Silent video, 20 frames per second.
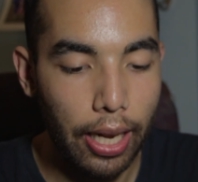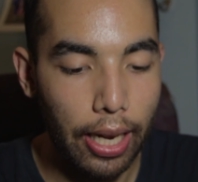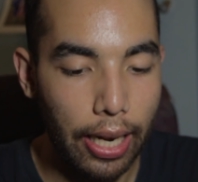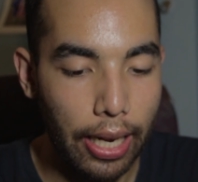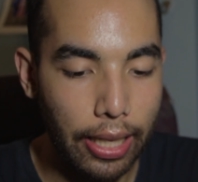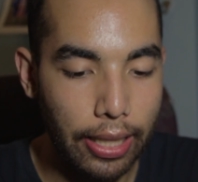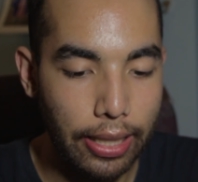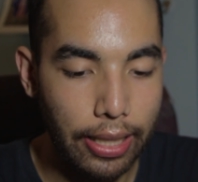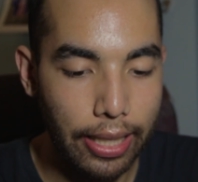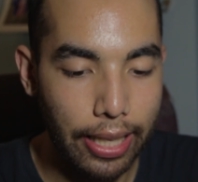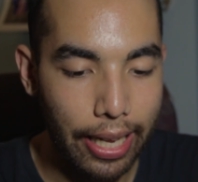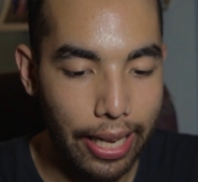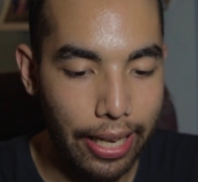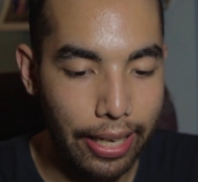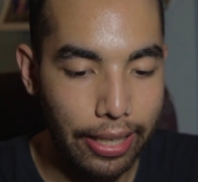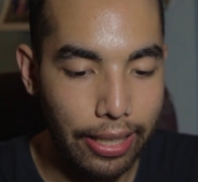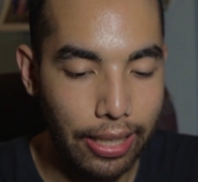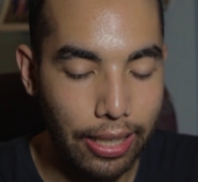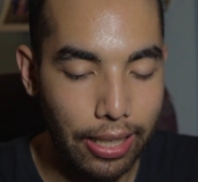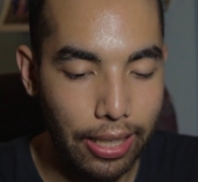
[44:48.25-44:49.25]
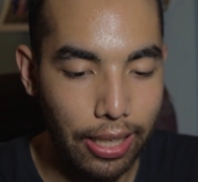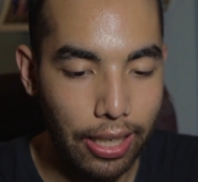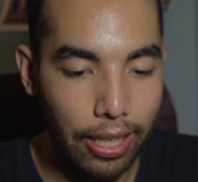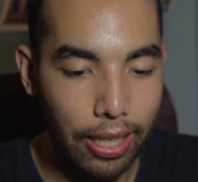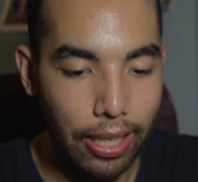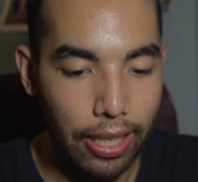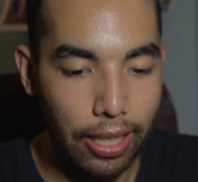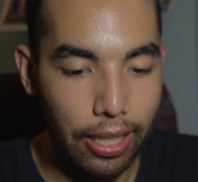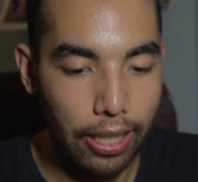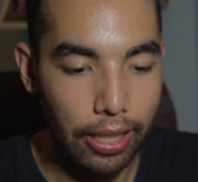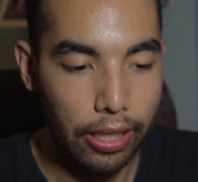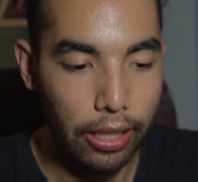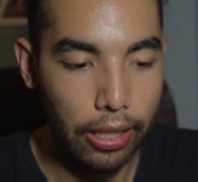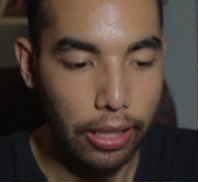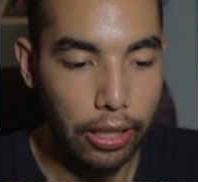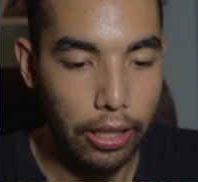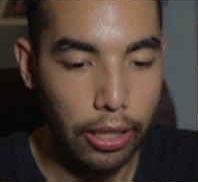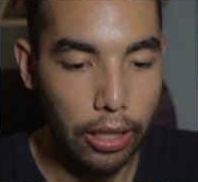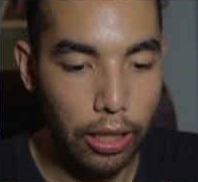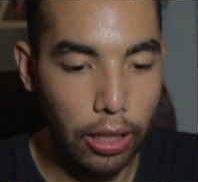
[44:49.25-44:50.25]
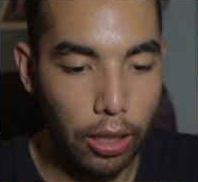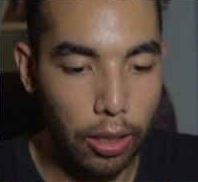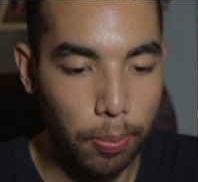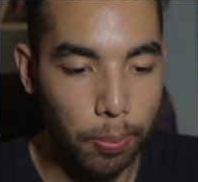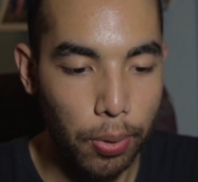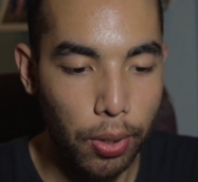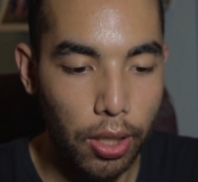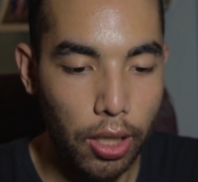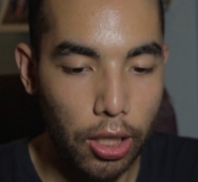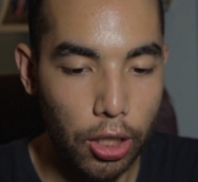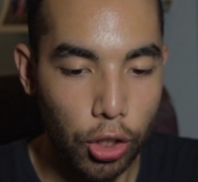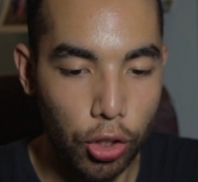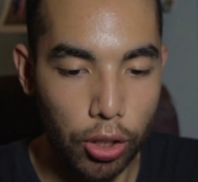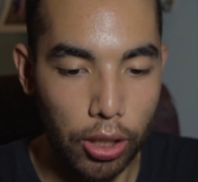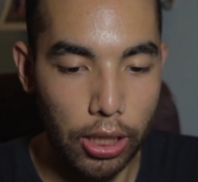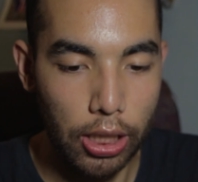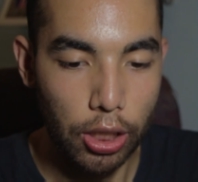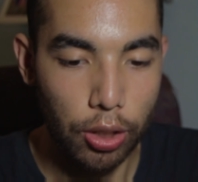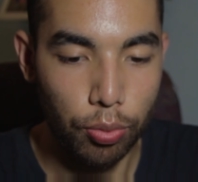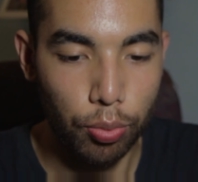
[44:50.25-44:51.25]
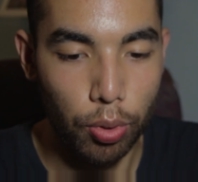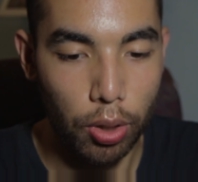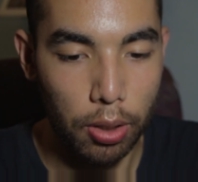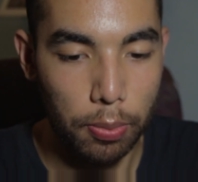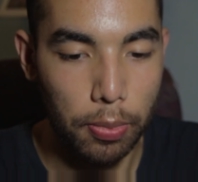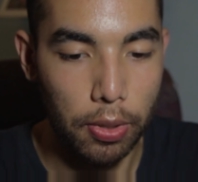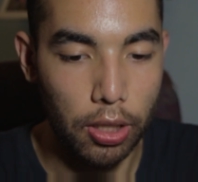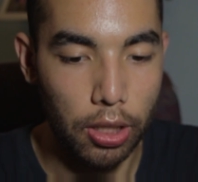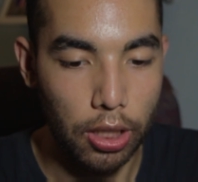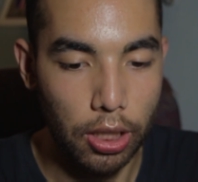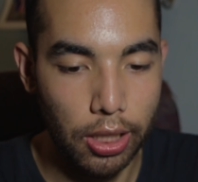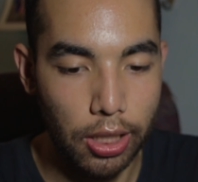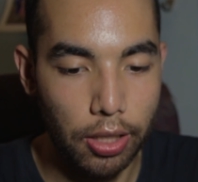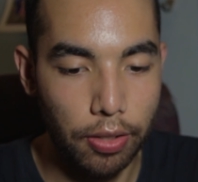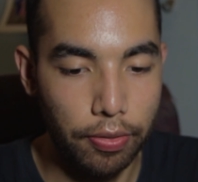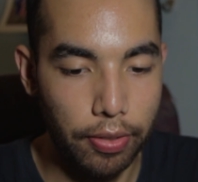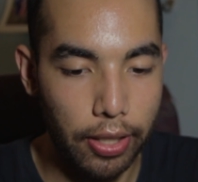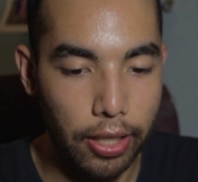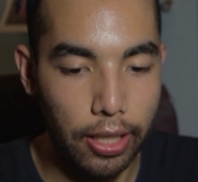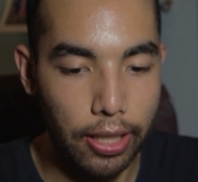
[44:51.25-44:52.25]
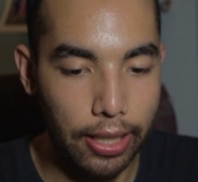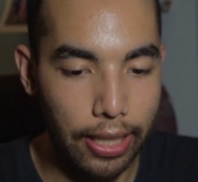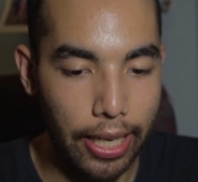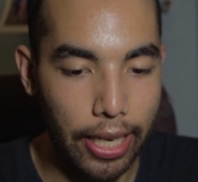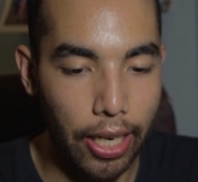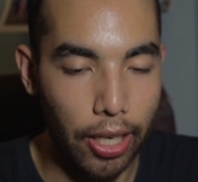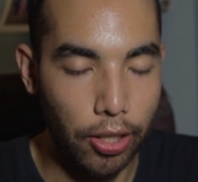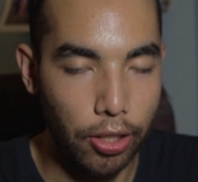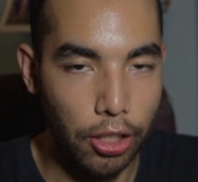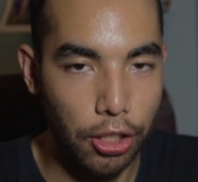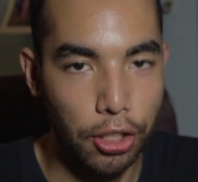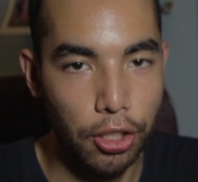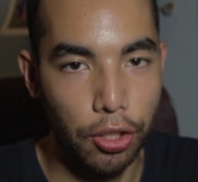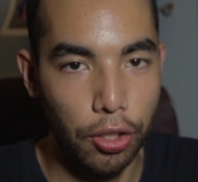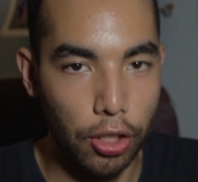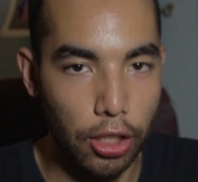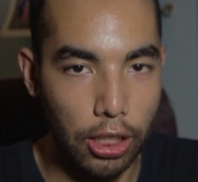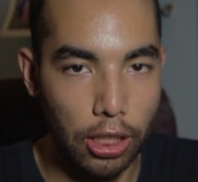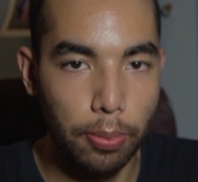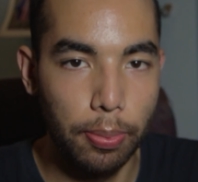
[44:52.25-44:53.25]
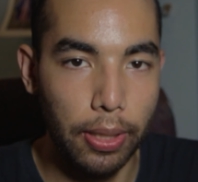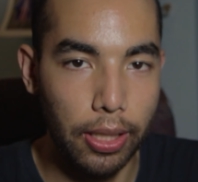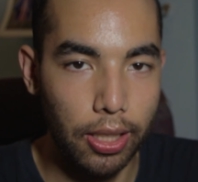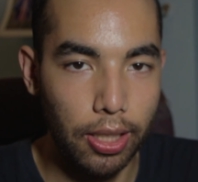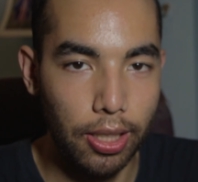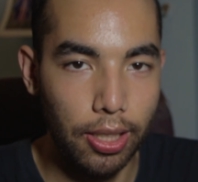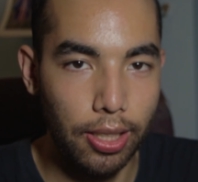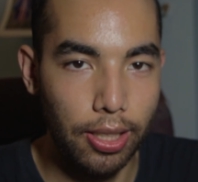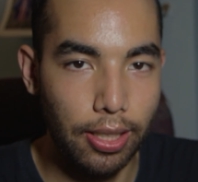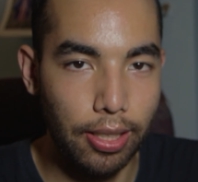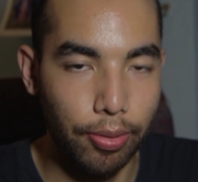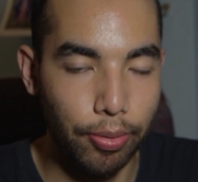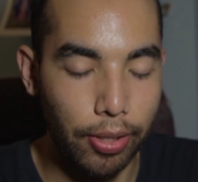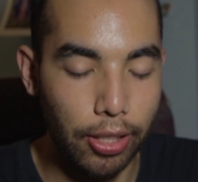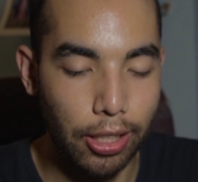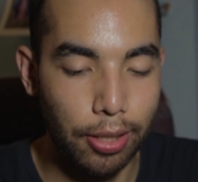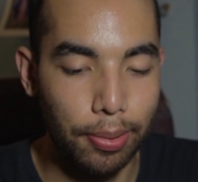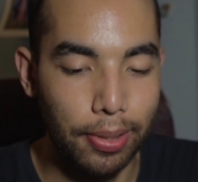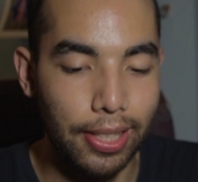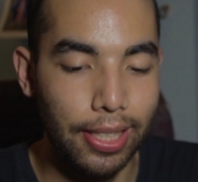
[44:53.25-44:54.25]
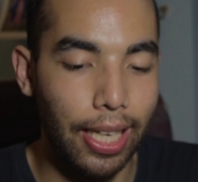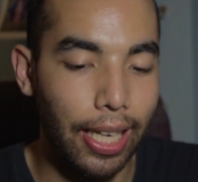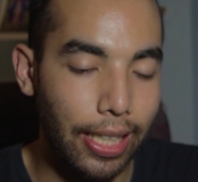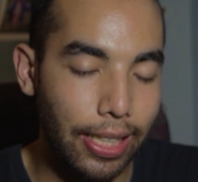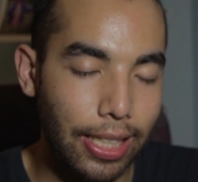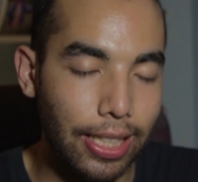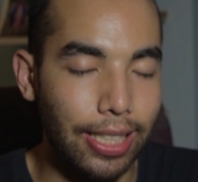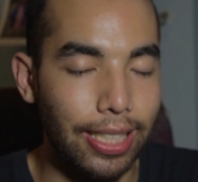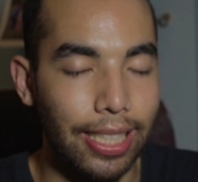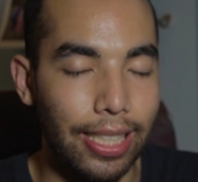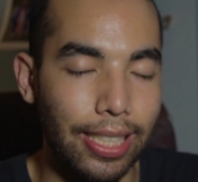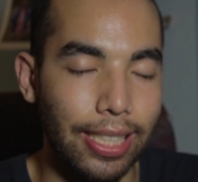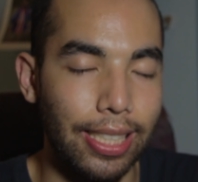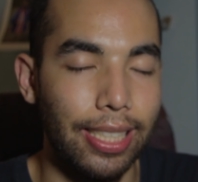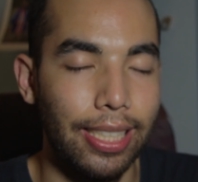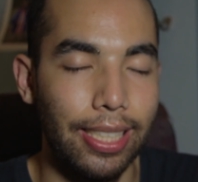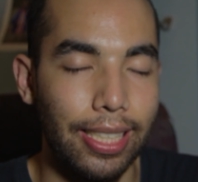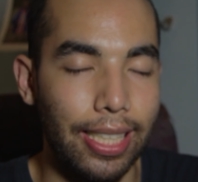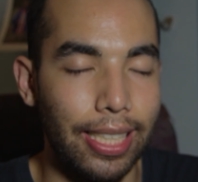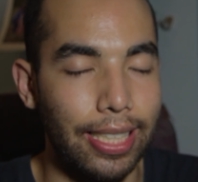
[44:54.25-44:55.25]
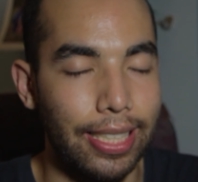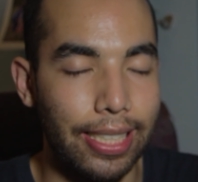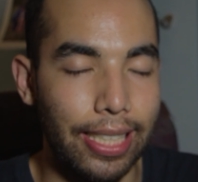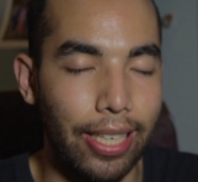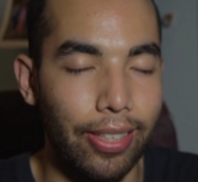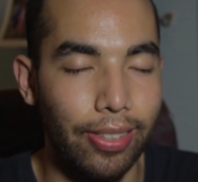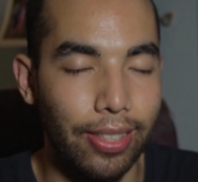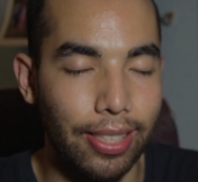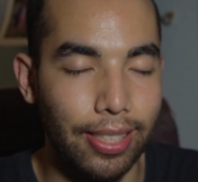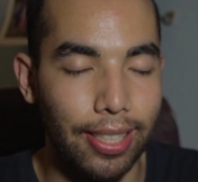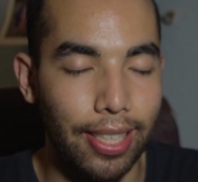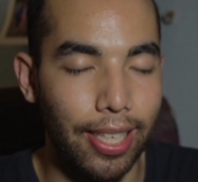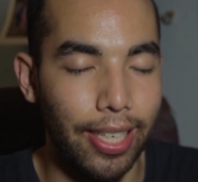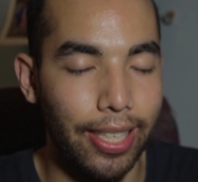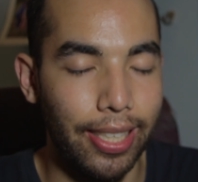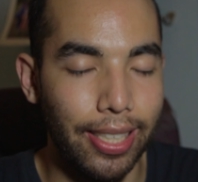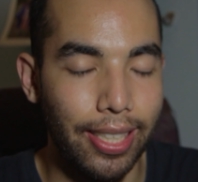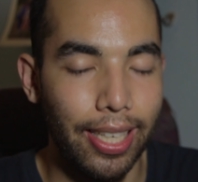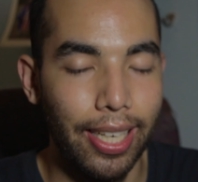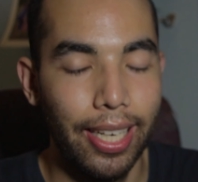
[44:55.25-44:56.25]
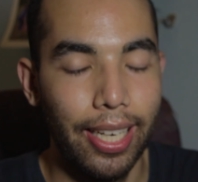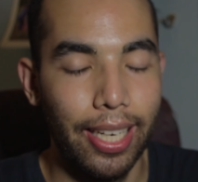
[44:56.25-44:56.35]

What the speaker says: and then he put on Transformers very loud just through the speakers, and we were supposed to like just listen to the sound design.